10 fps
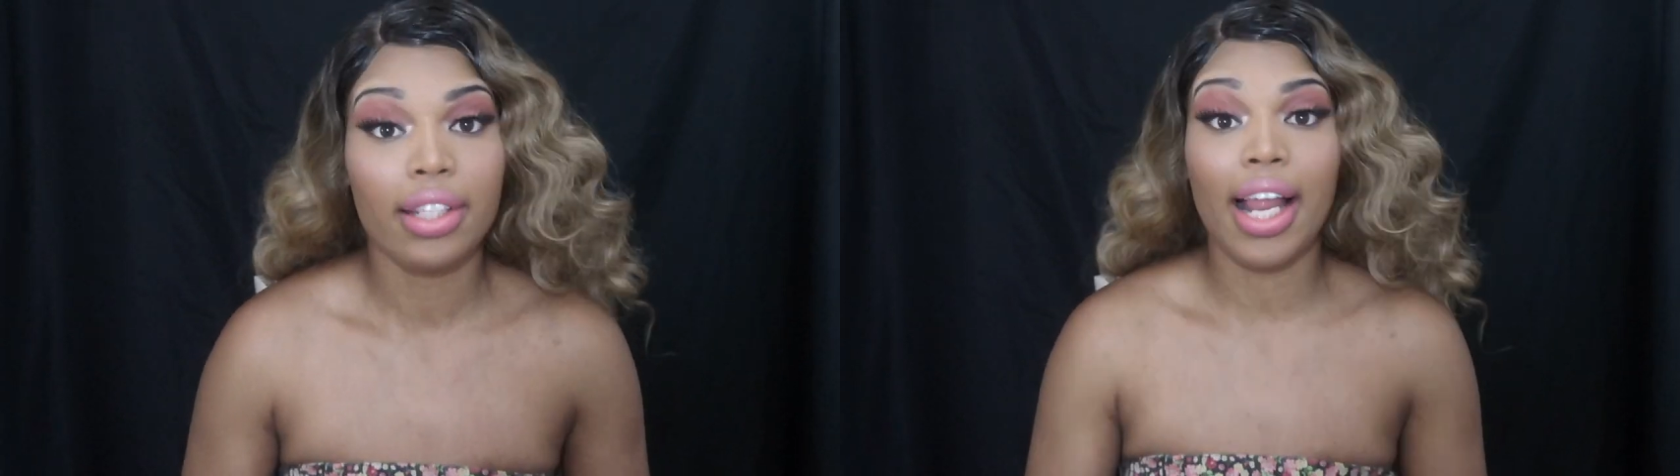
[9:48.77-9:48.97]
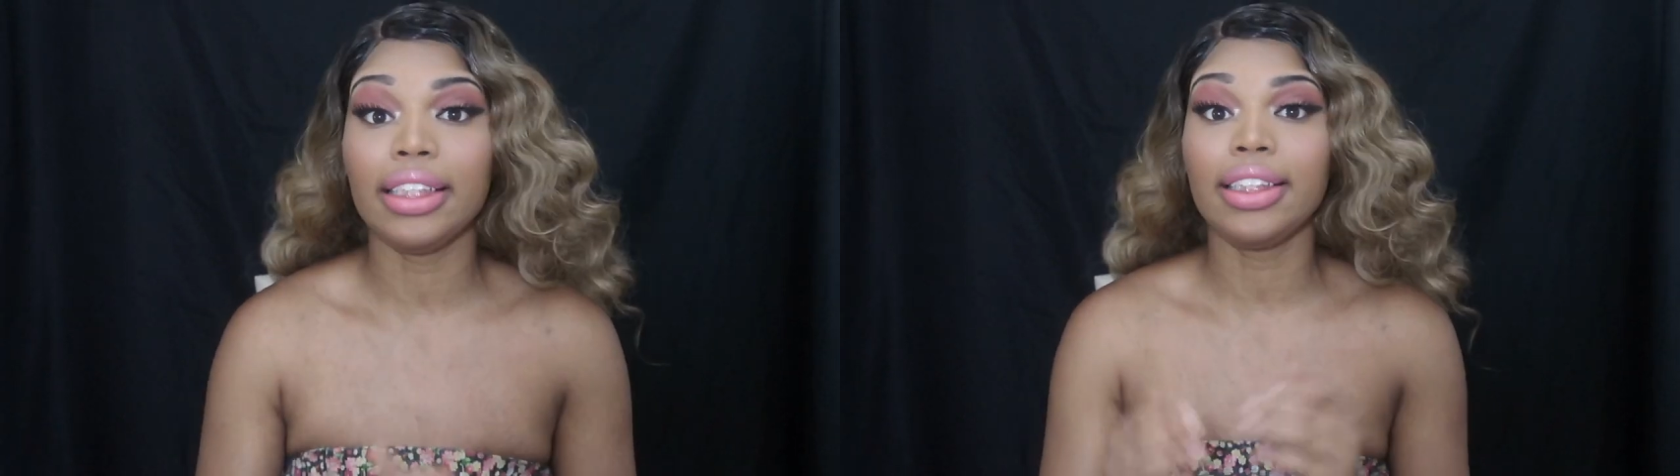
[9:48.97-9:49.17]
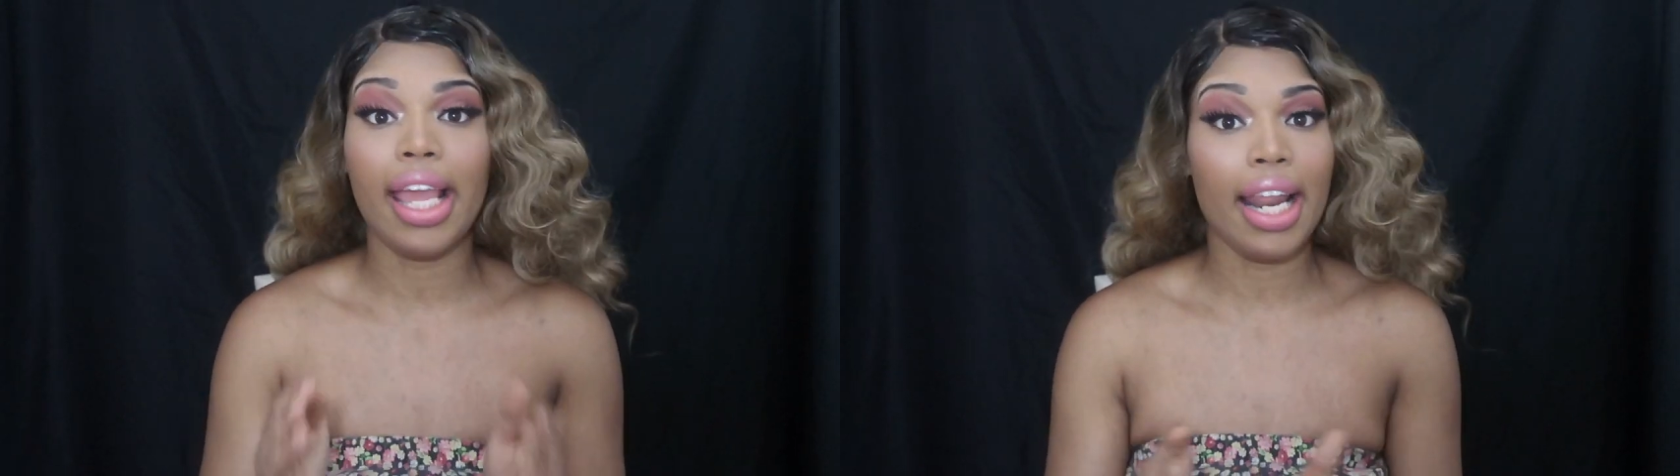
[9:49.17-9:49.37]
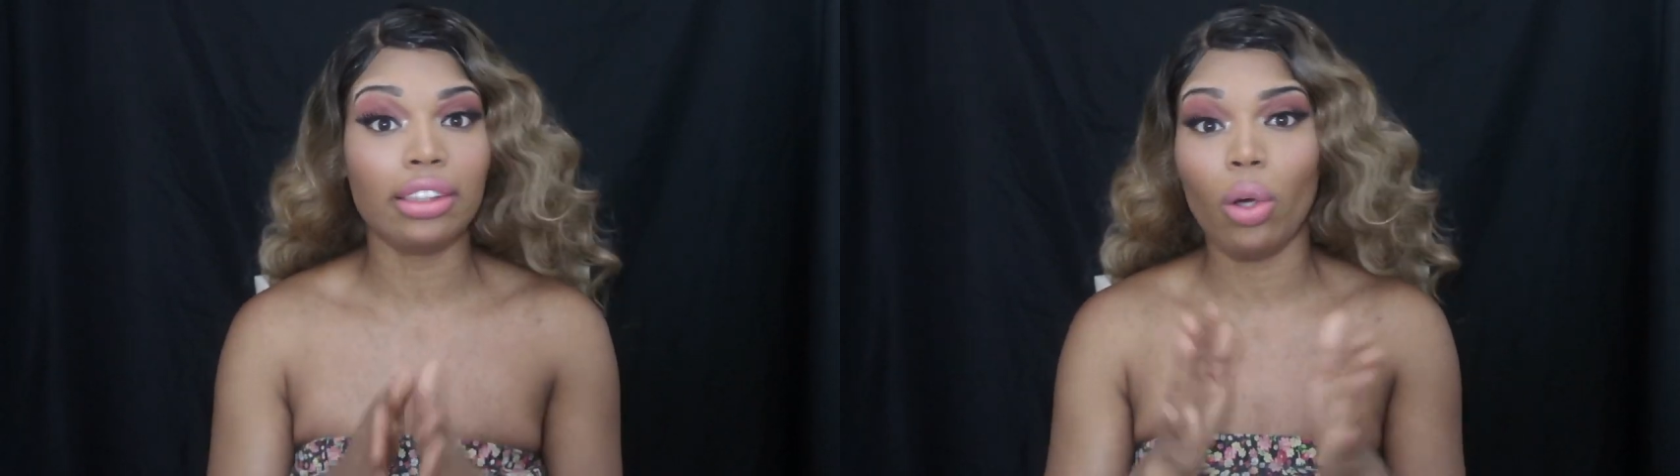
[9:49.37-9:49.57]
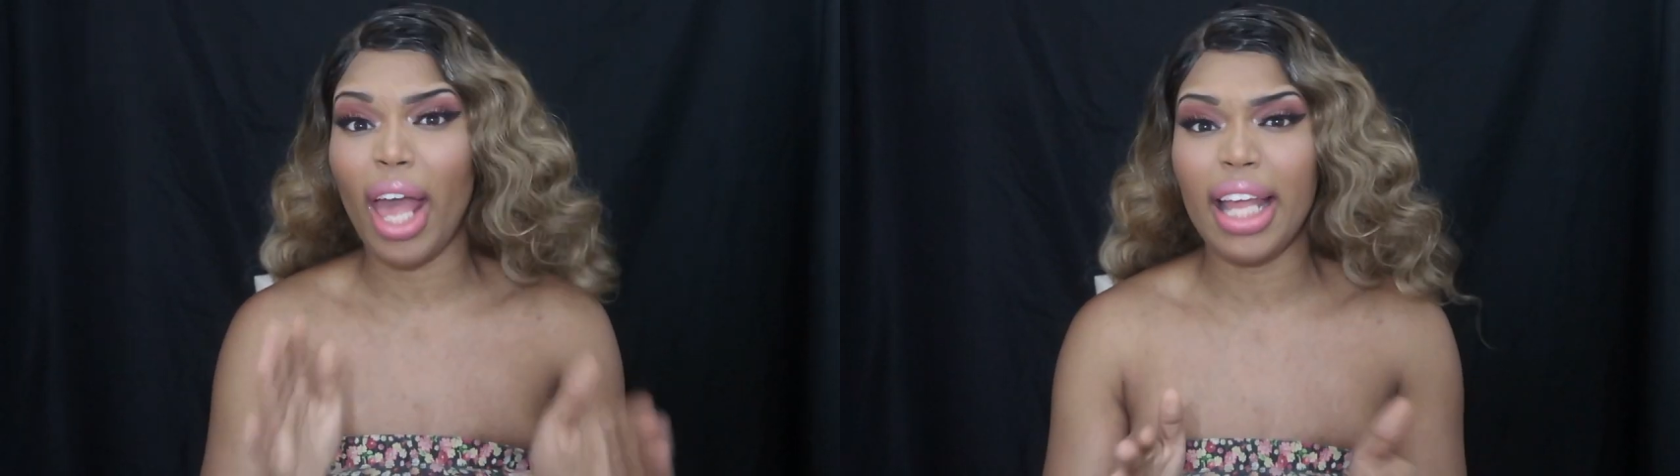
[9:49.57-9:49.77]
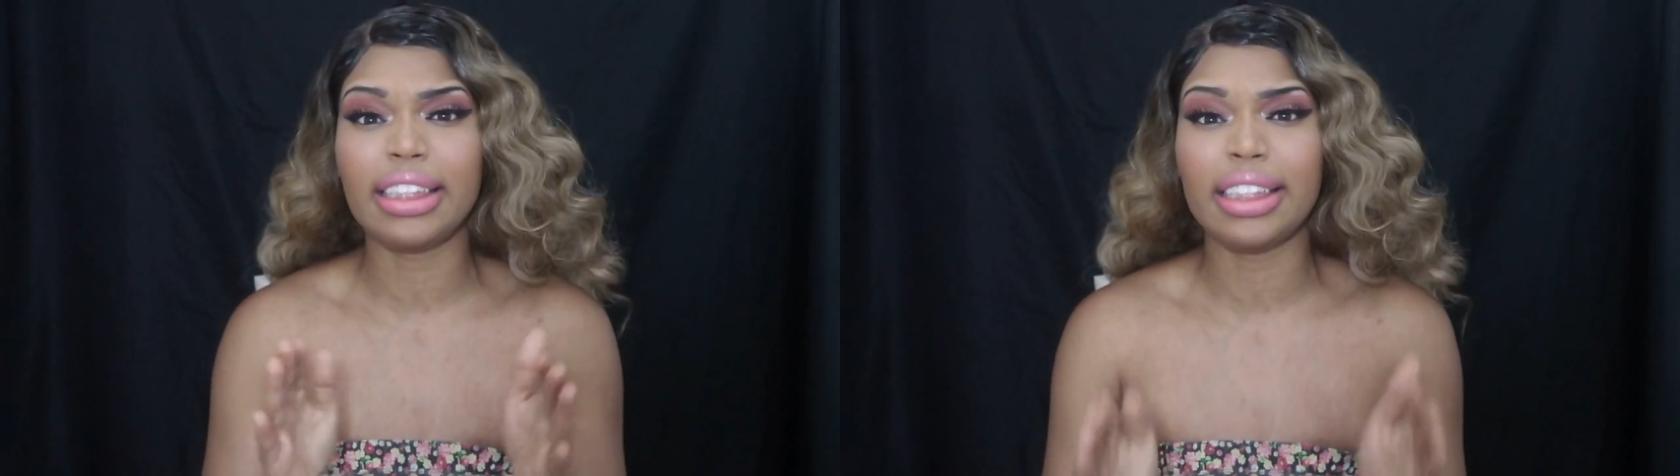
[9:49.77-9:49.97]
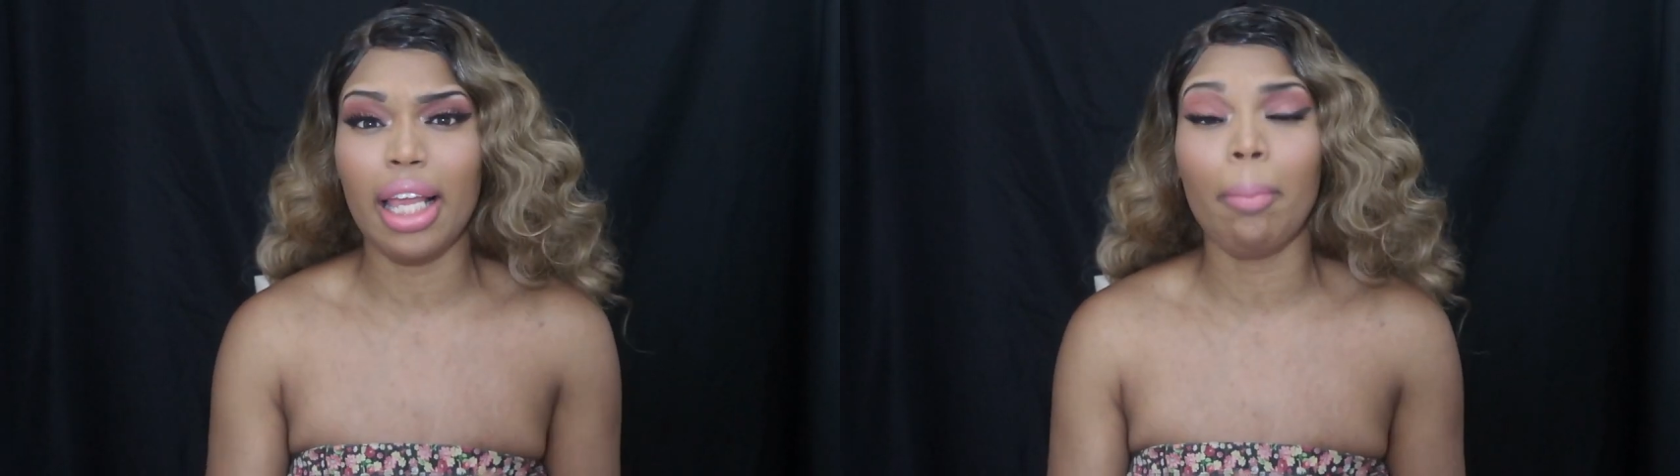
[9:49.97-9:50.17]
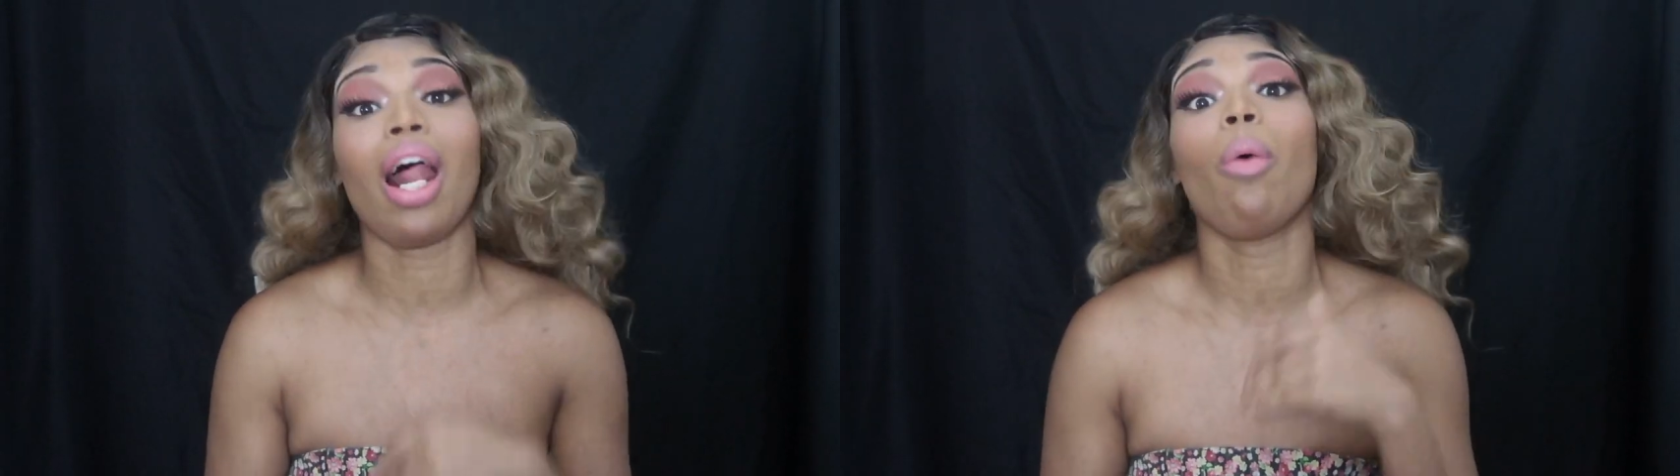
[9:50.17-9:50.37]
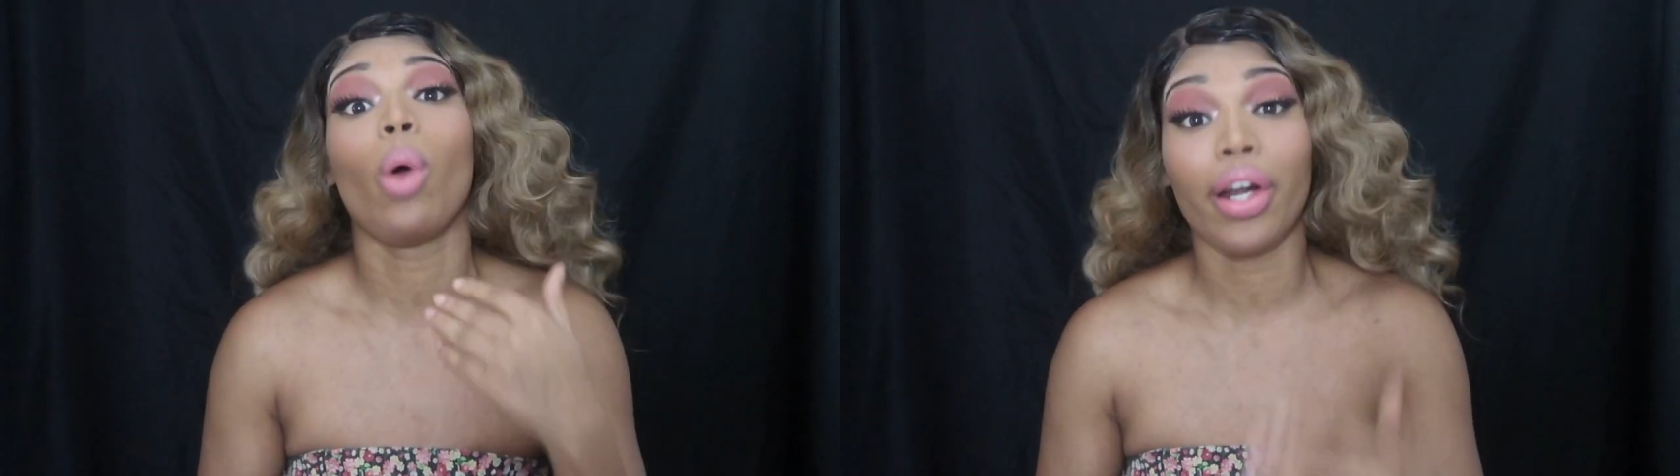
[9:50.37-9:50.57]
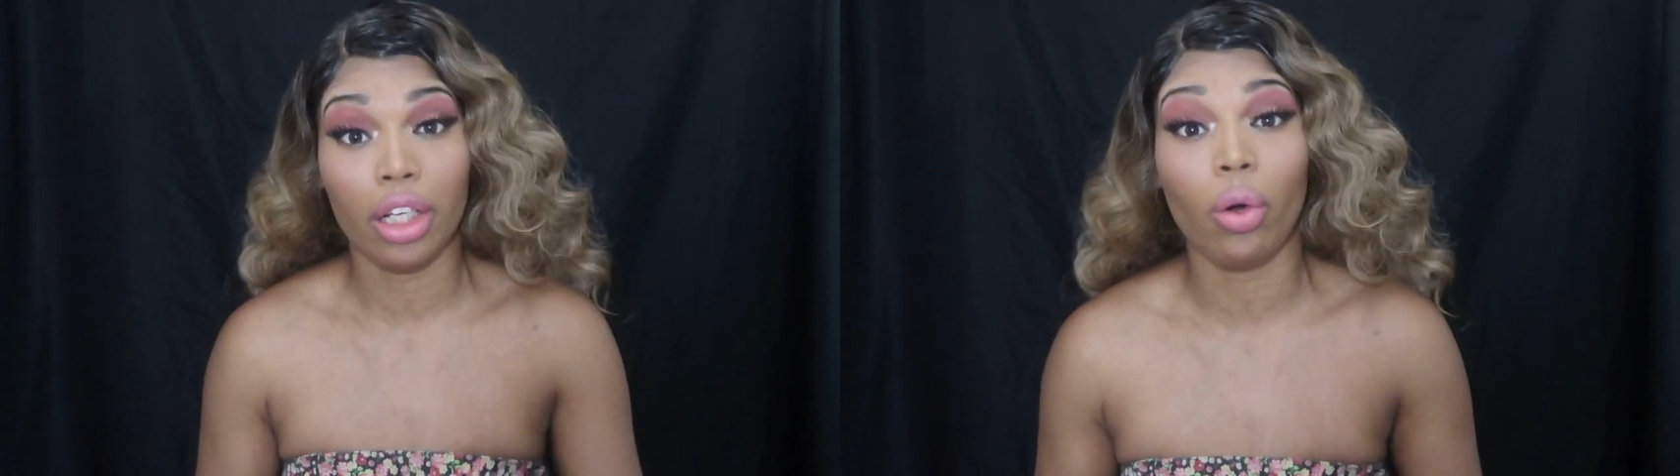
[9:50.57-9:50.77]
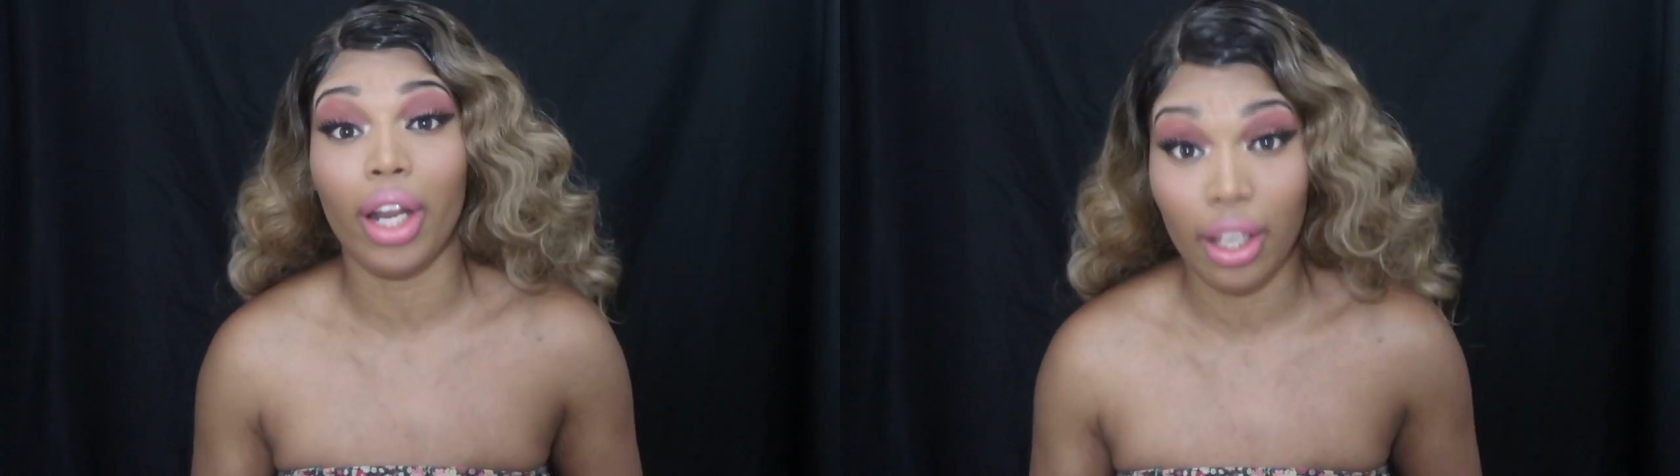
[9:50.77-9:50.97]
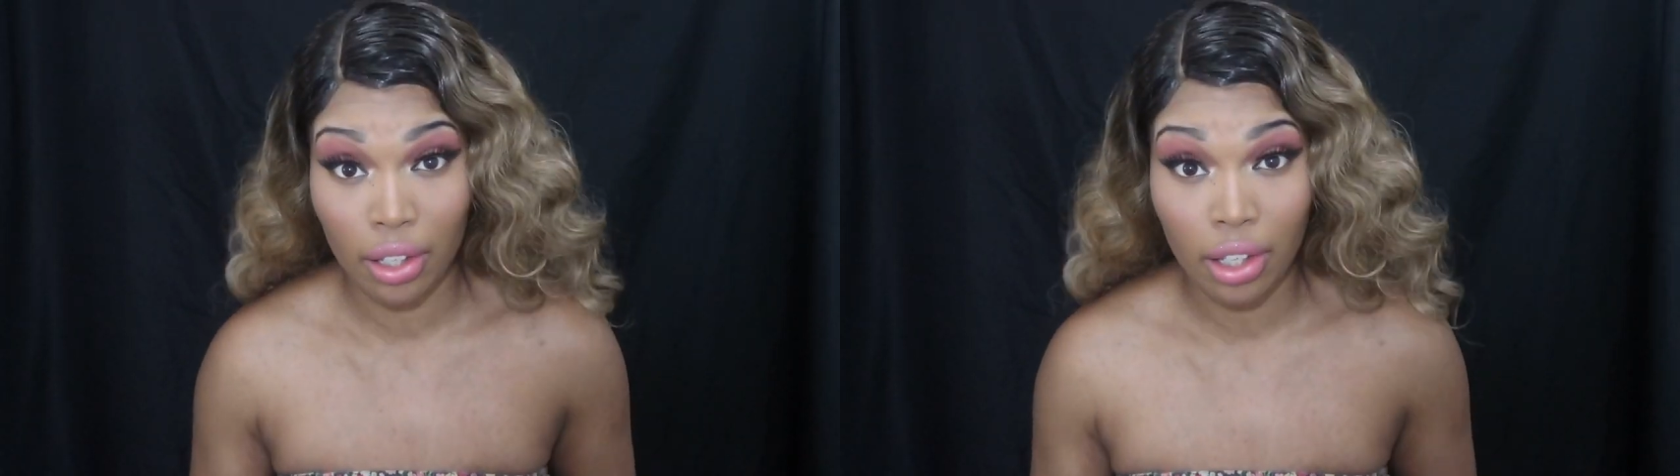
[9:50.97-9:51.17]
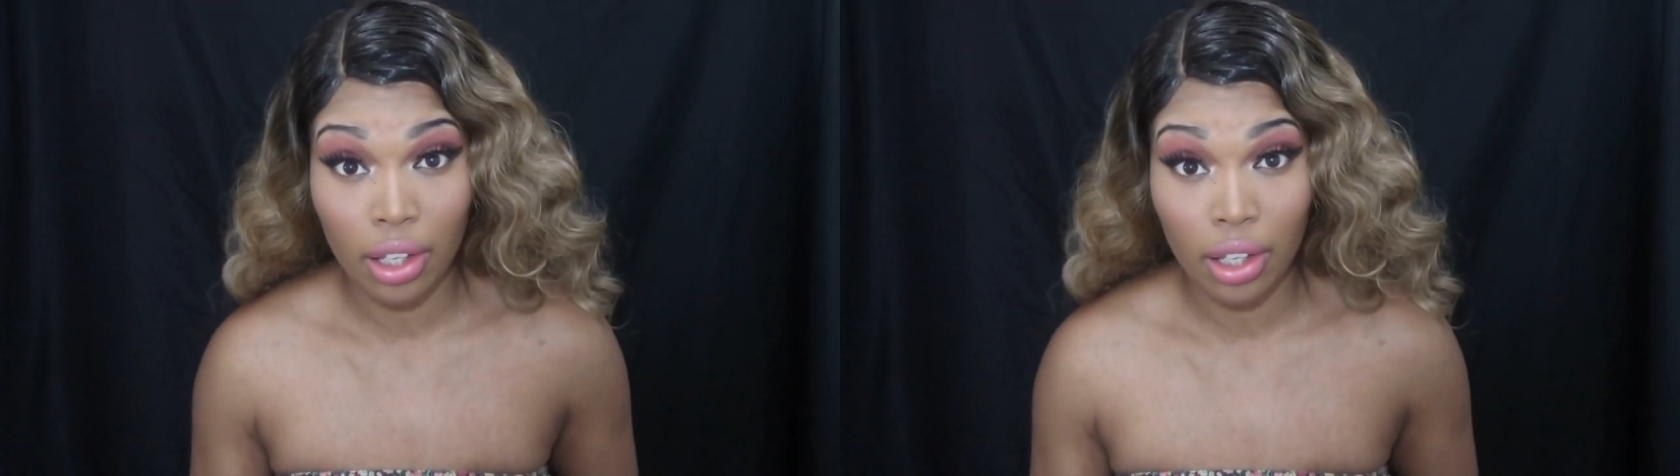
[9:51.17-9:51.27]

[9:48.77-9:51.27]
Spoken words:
Not saying that's okay to sin, but I'm working on it.